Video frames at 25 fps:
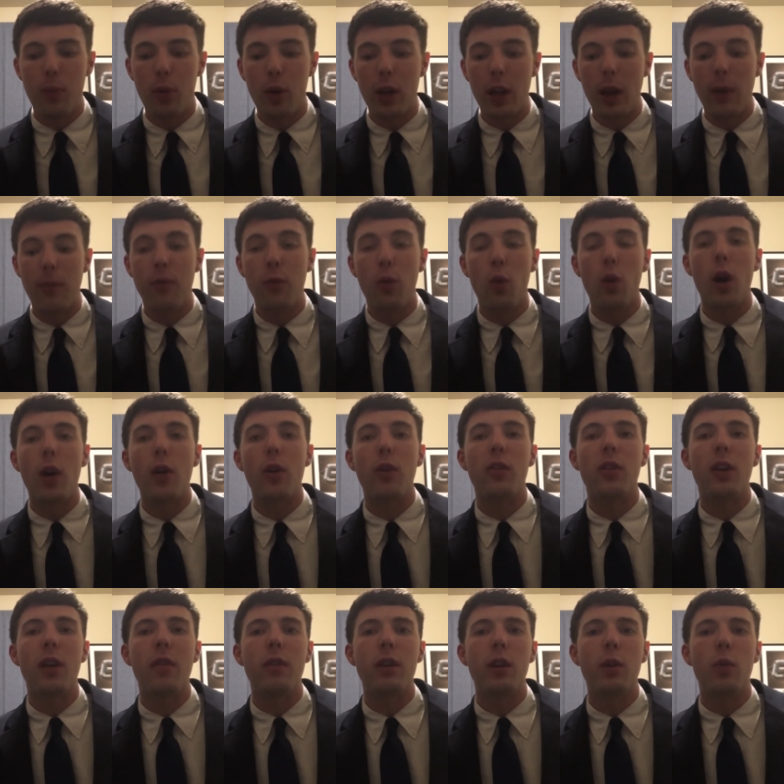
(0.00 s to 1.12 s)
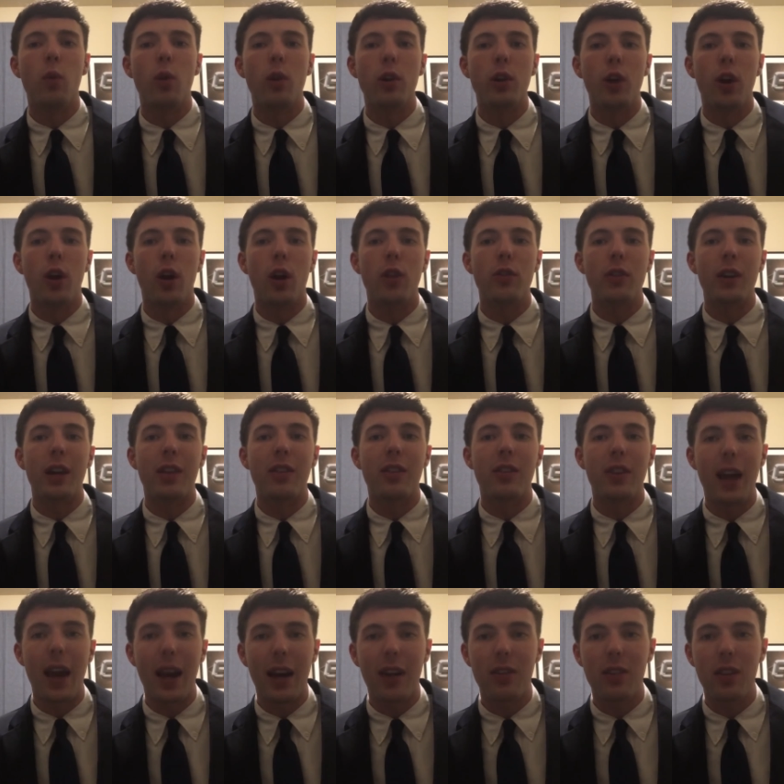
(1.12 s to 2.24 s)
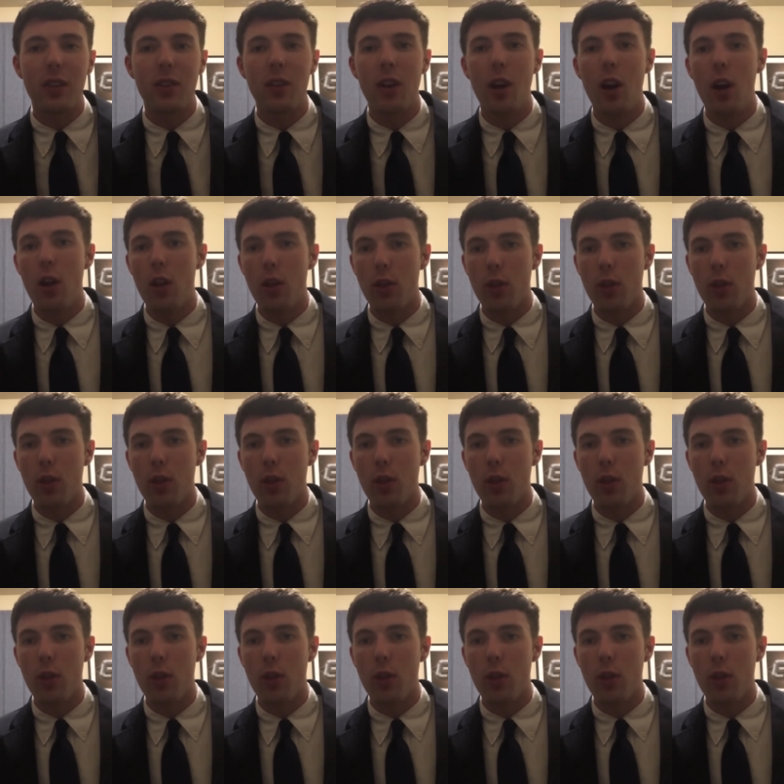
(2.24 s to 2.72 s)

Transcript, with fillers: putting up 471 yards against Texas,